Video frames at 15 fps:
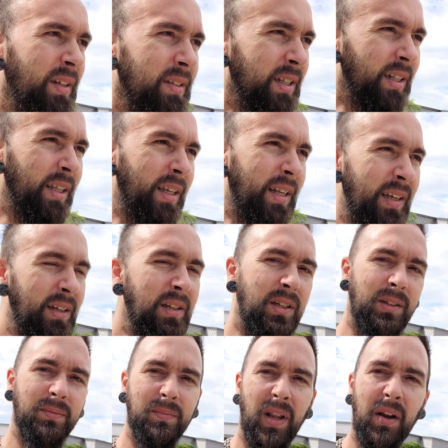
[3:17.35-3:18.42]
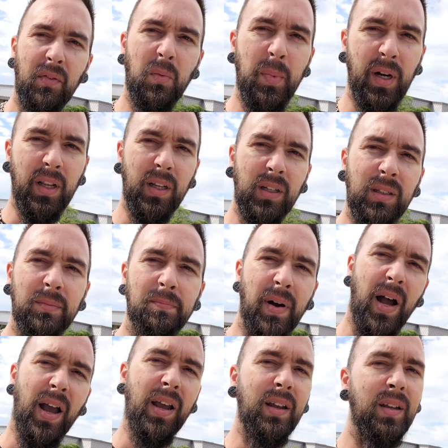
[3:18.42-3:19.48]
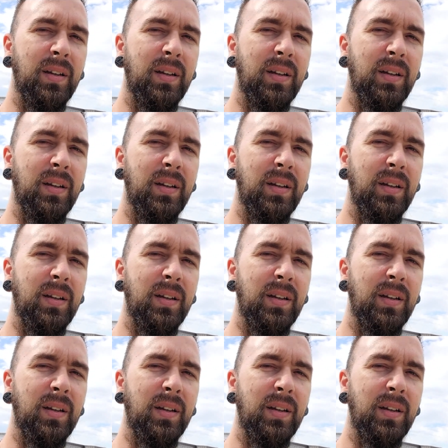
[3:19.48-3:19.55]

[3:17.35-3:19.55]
Deleted. Everybody, bye.